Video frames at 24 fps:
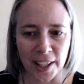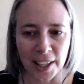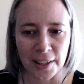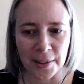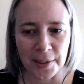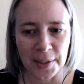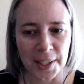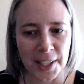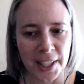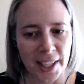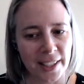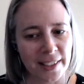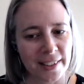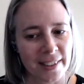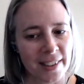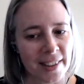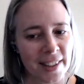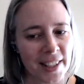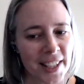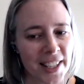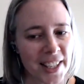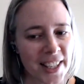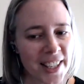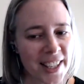and it was like,
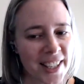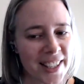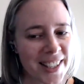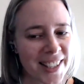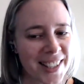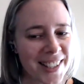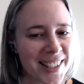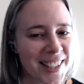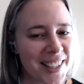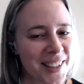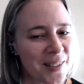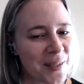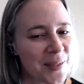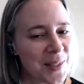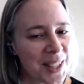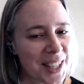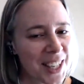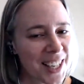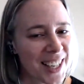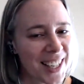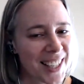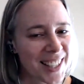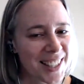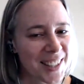this seems
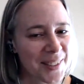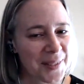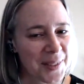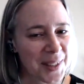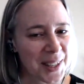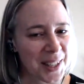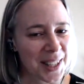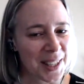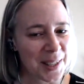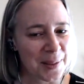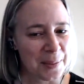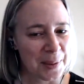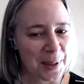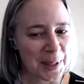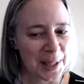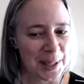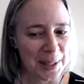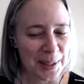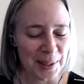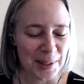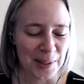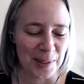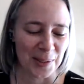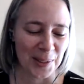like something that's pretty
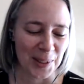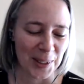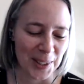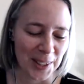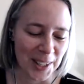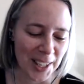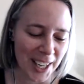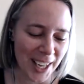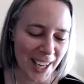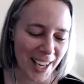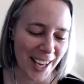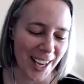useful,